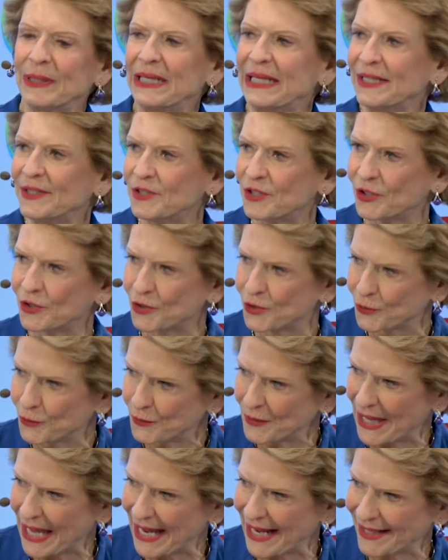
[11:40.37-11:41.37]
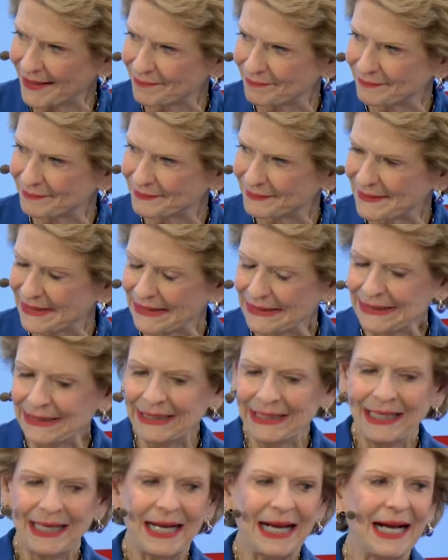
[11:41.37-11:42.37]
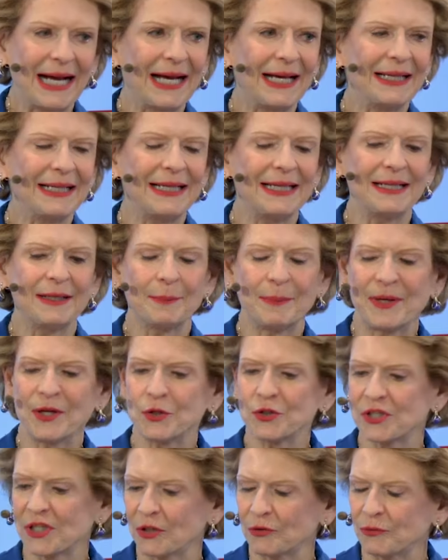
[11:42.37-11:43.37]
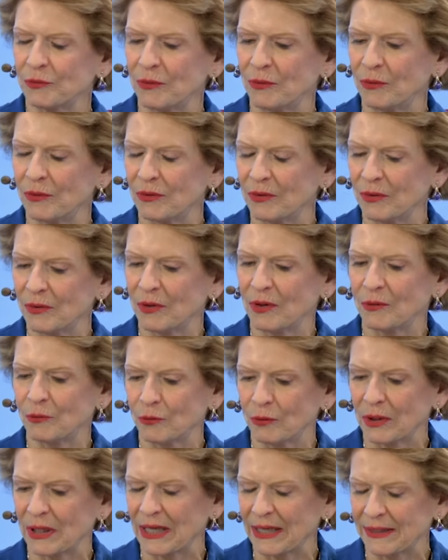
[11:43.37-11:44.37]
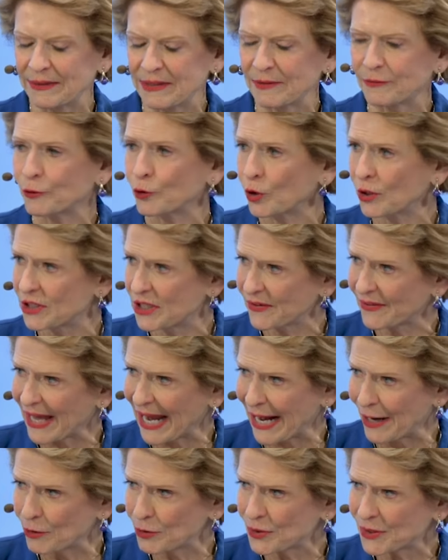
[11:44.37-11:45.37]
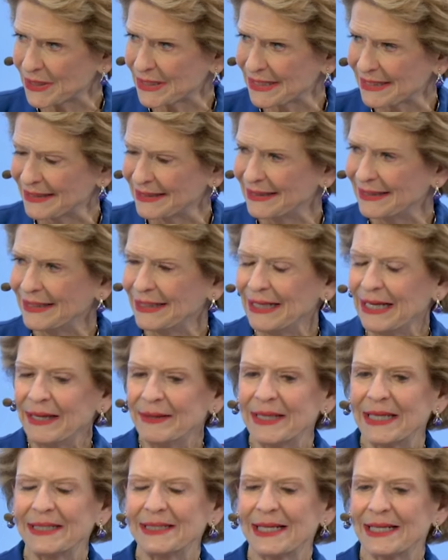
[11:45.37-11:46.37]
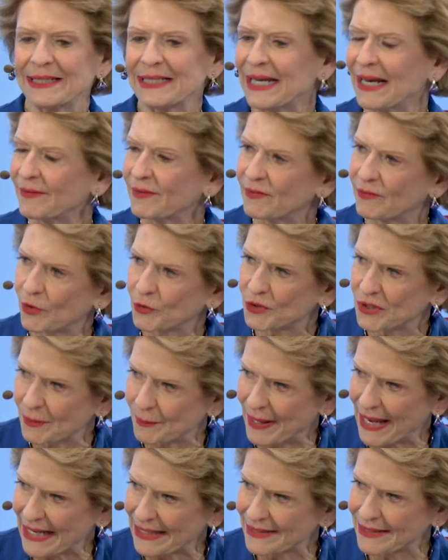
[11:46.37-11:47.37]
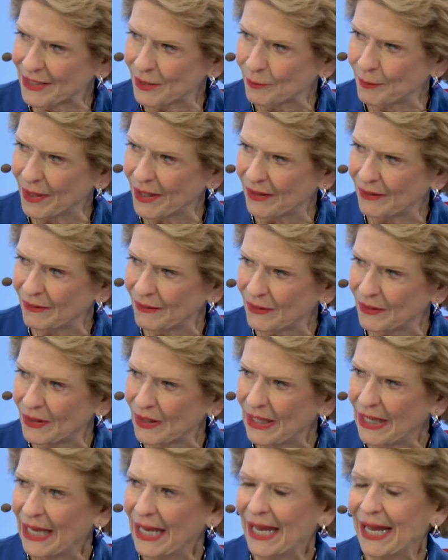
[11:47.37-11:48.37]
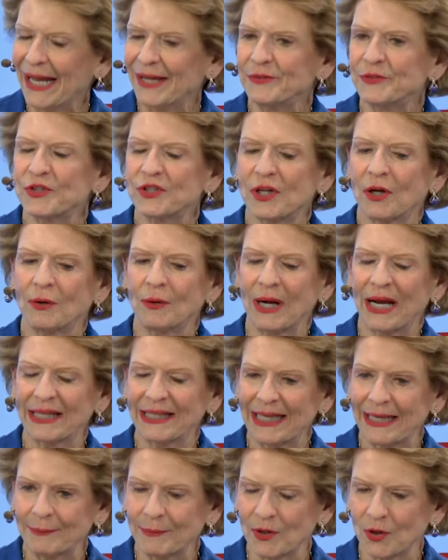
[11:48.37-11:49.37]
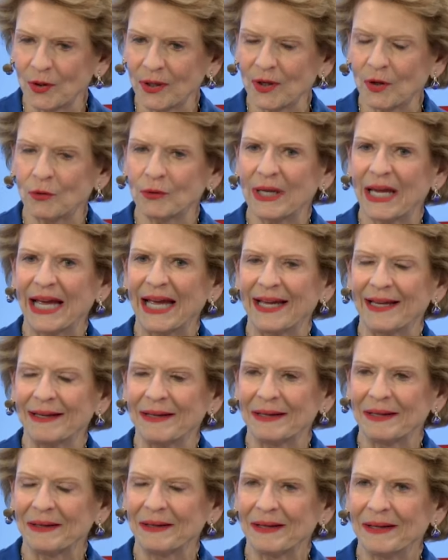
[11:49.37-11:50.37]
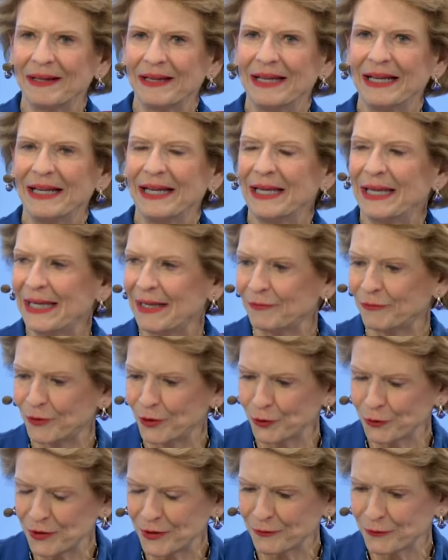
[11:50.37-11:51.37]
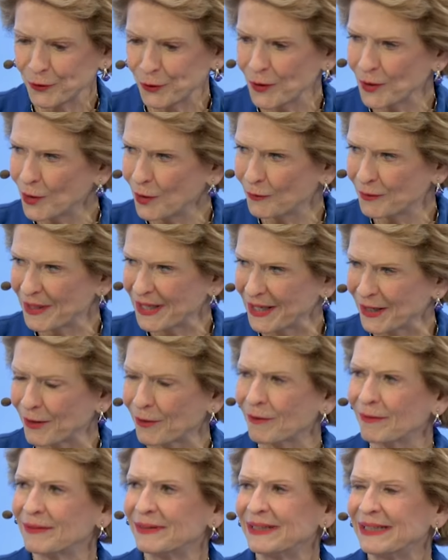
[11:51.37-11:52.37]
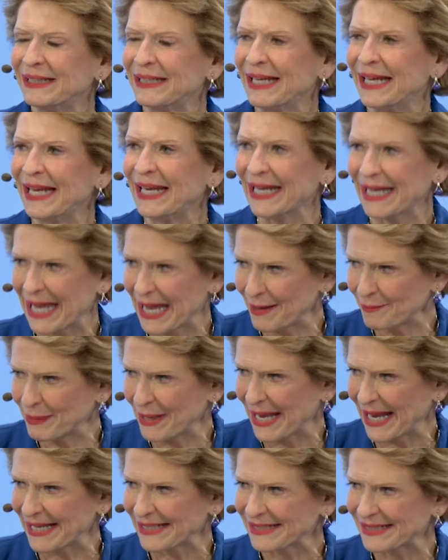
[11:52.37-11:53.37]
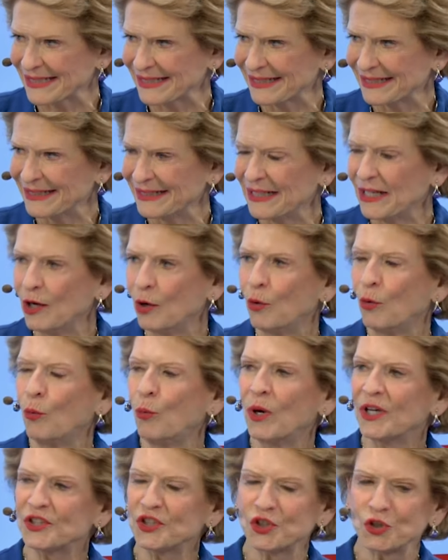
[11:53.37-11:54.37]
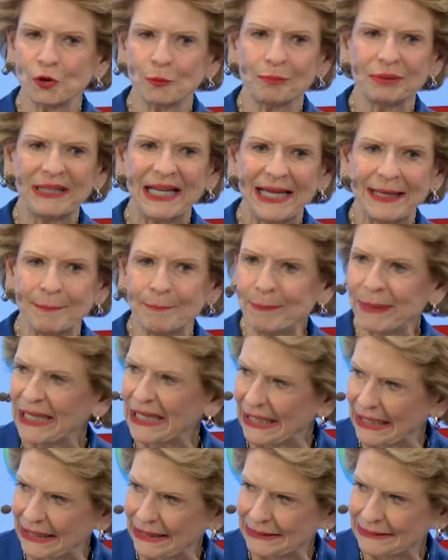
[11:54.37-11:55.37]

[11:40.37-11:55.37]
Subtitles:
We need to do that. It appears they're deferring to the House that doesn't have the votes to pass their bill. And so I keep going, okay, if you're deferring over here and it can't pass, what's your plan B?